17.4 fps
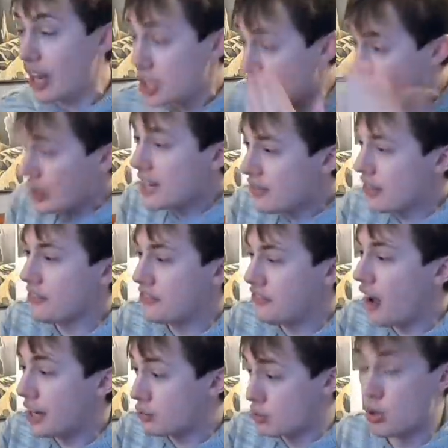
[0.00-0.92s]
I couldn't even
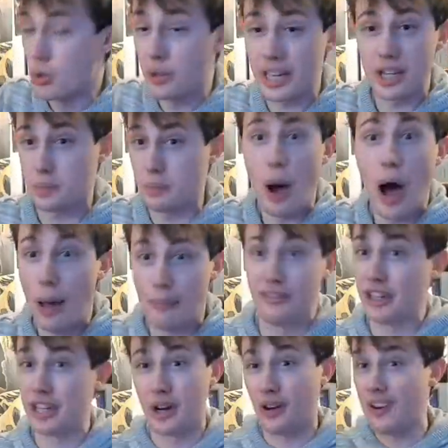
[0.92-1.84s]
find Rukia's pop
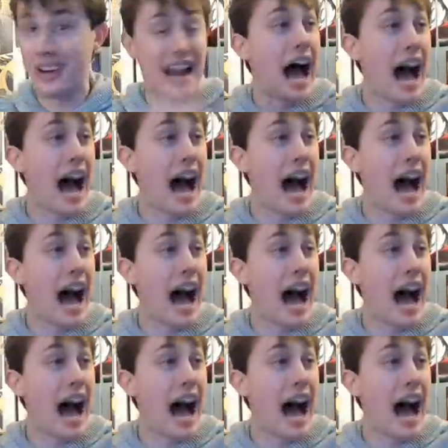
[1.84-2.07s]
figurine.